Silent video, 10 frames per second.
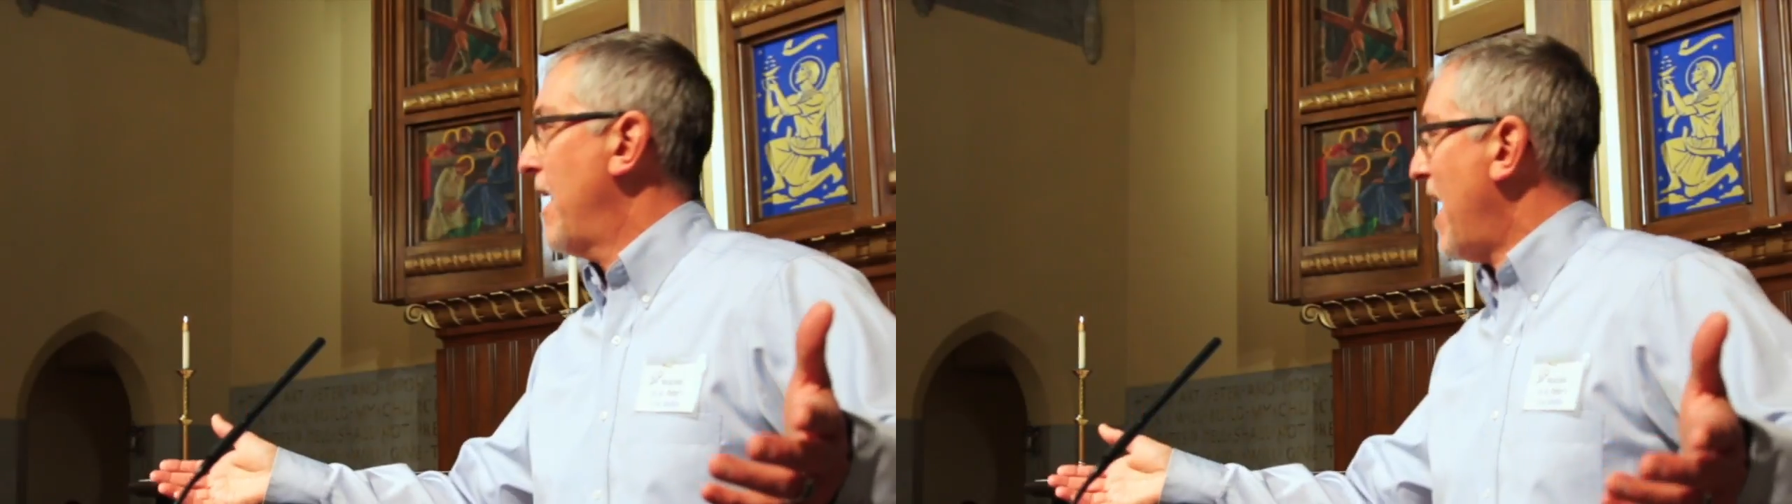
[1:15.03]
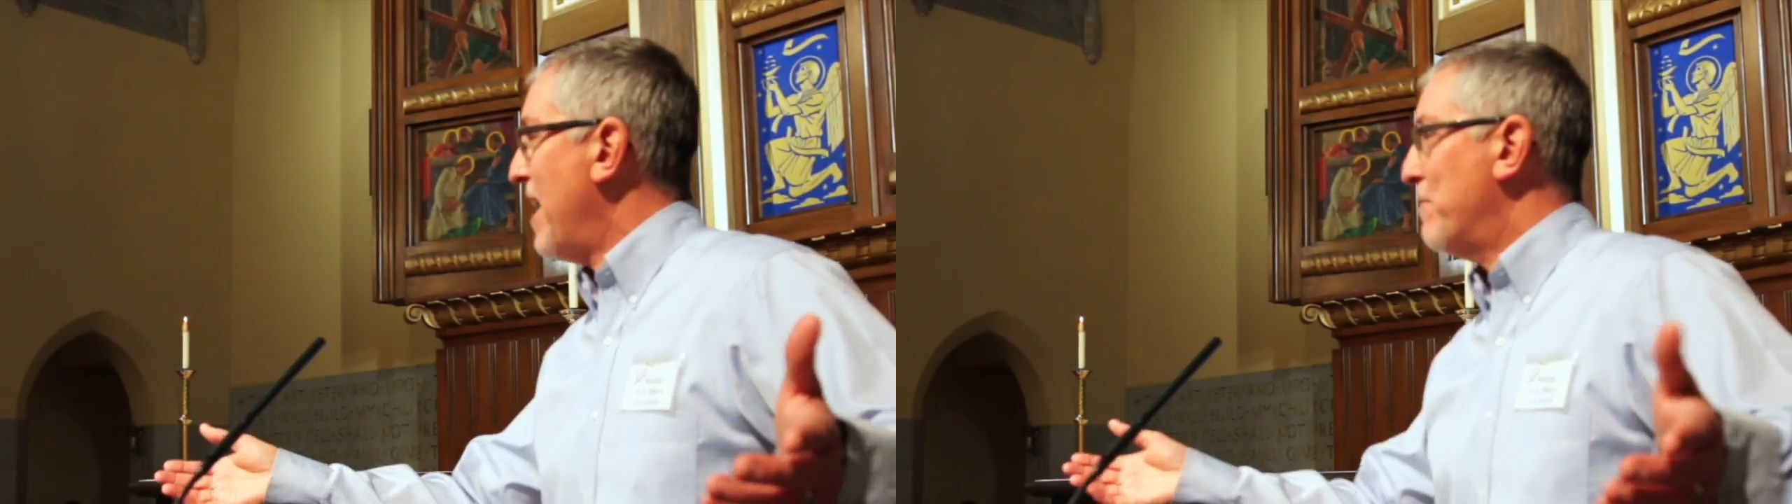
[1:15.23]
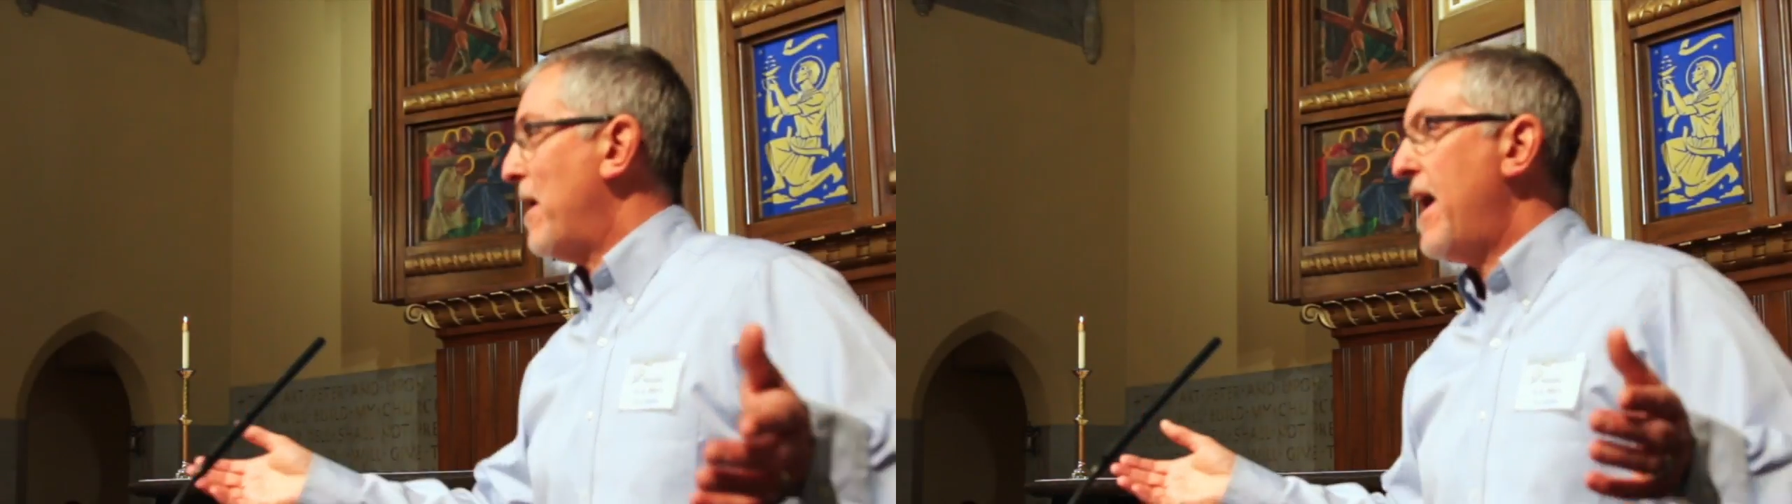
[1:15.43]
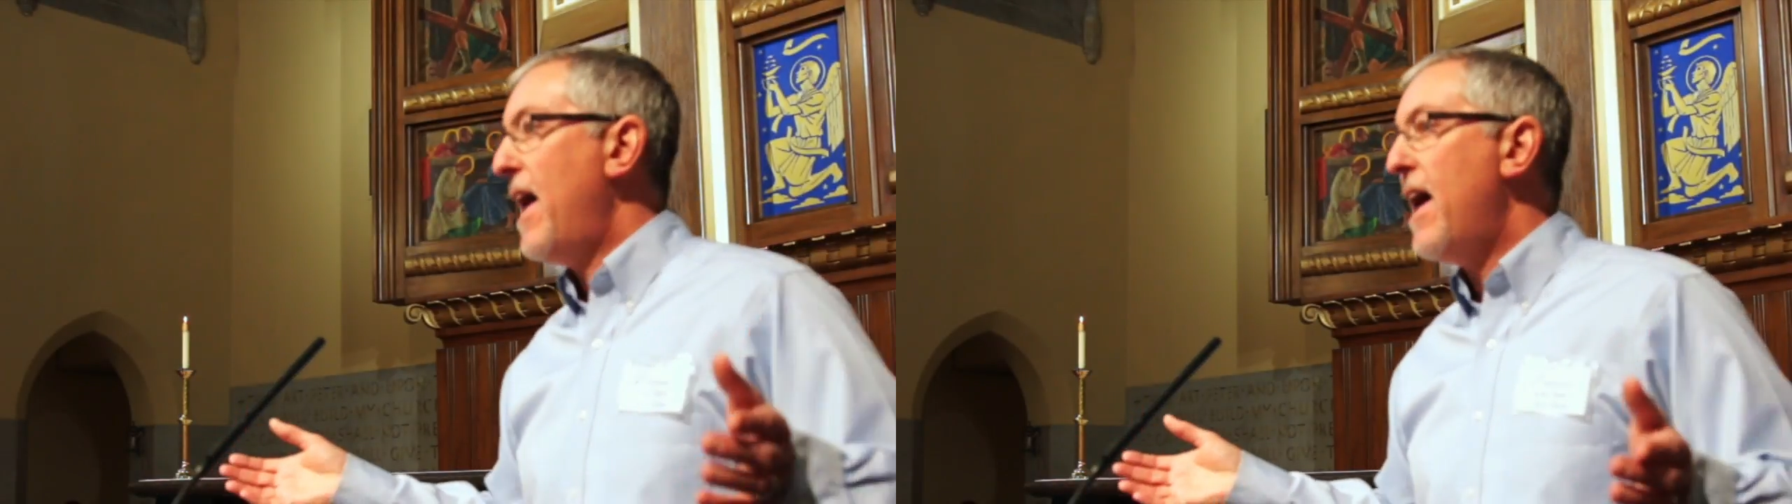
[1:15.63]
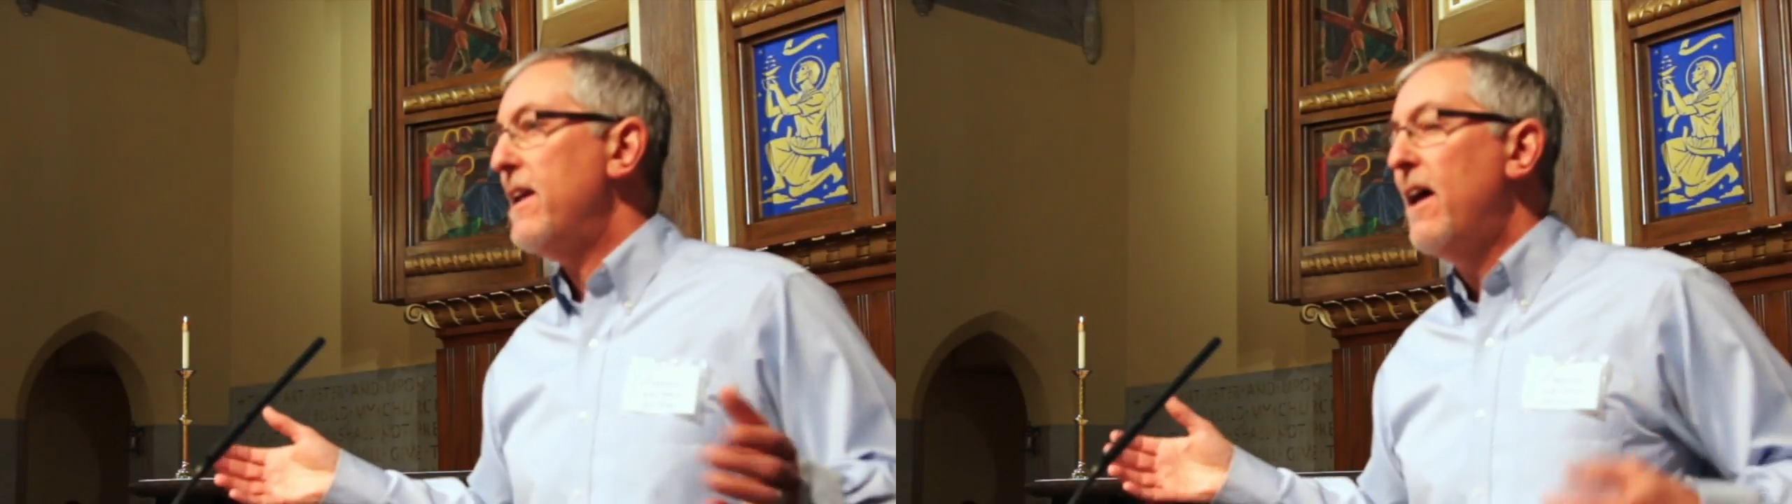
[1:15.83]
And in my
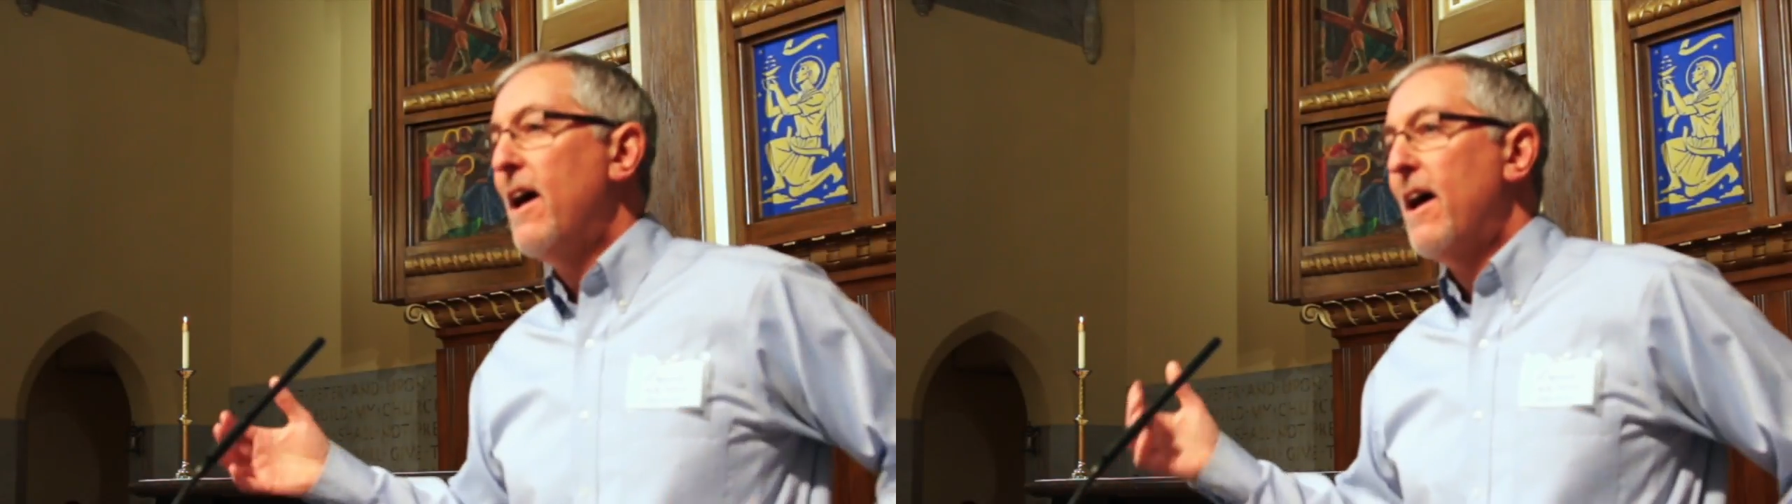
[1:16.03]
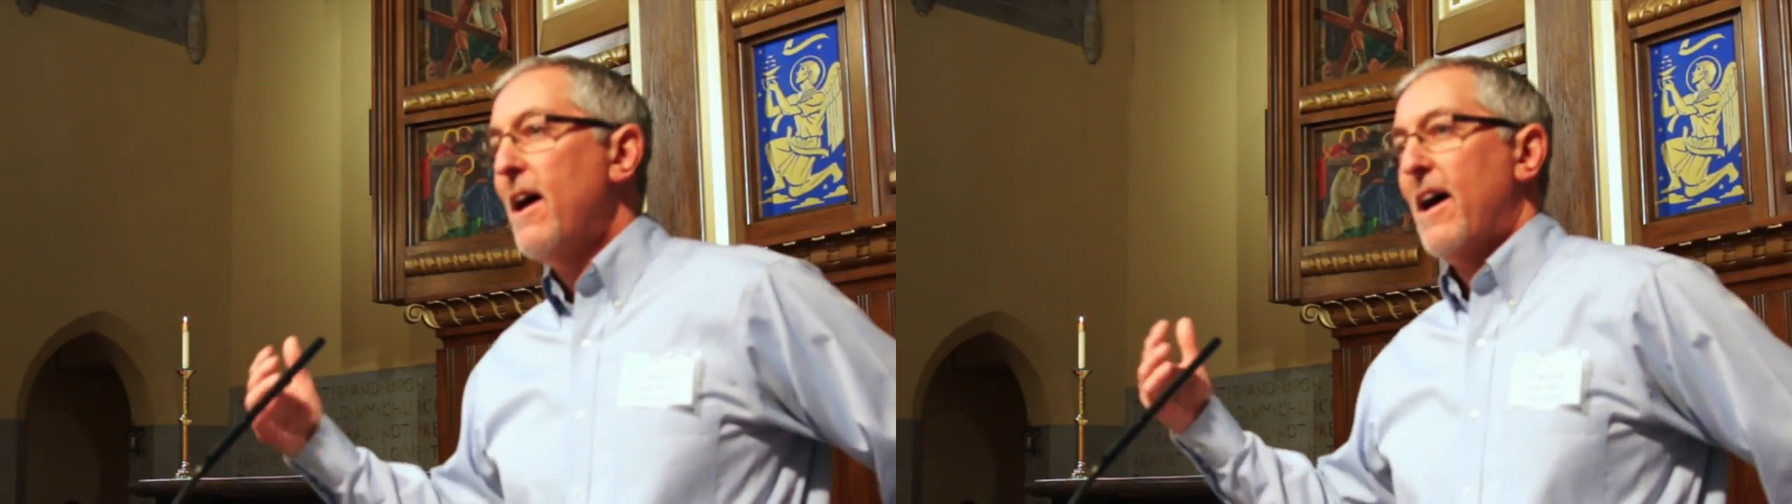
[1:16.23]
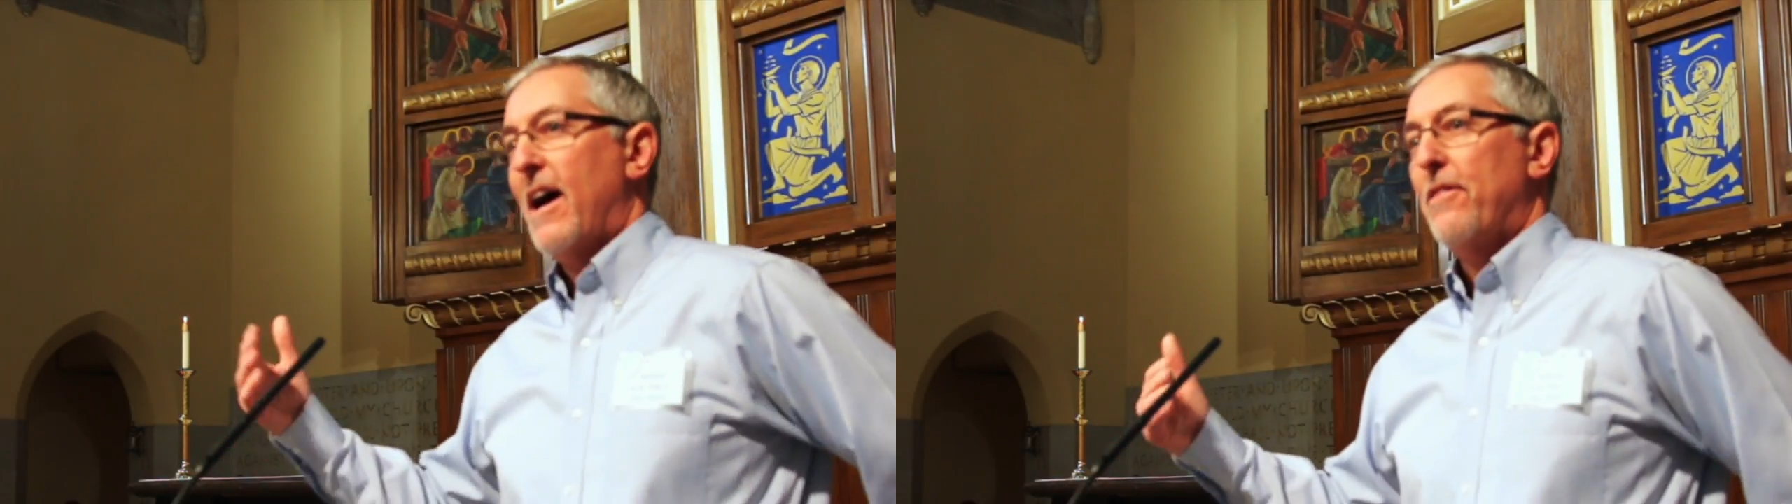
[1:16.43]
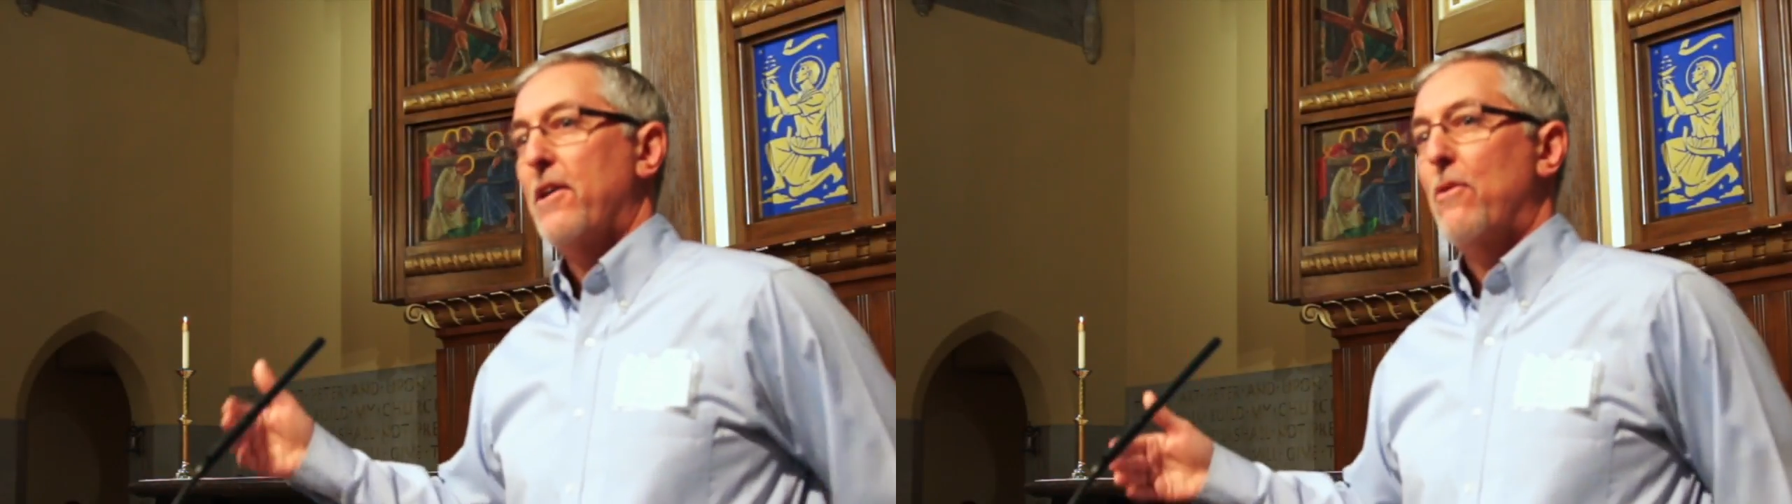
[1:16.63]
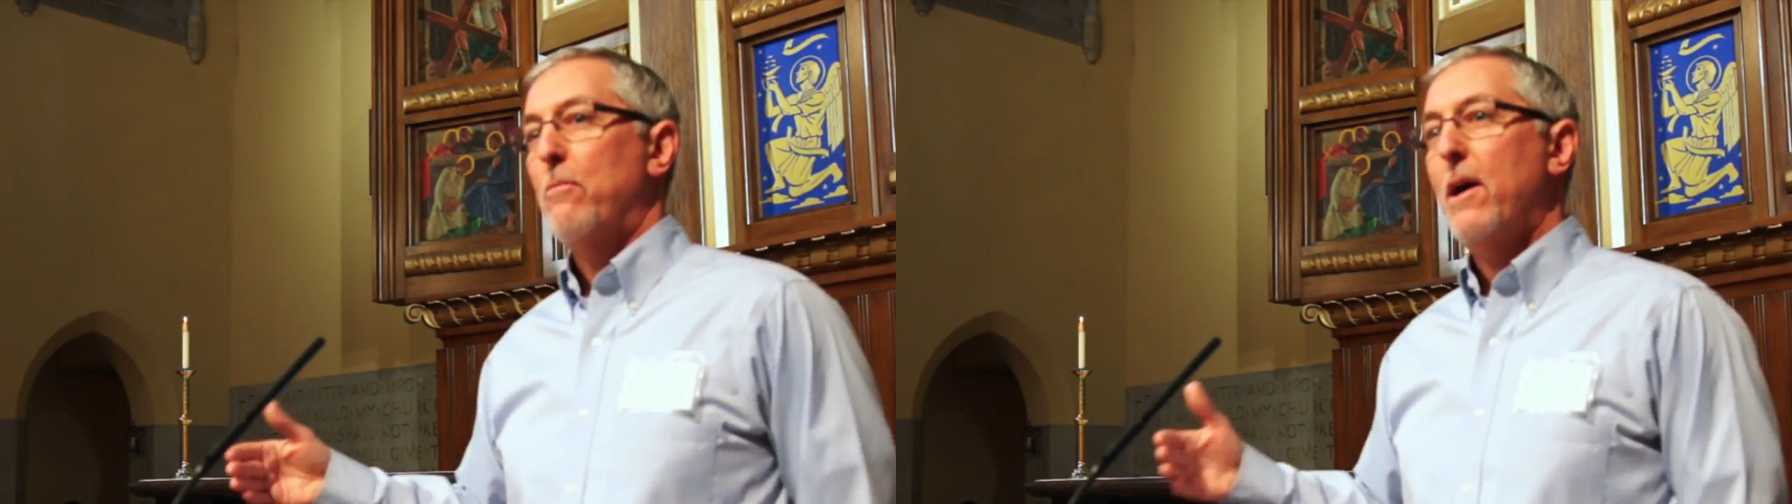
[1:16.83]
head, I thought, well,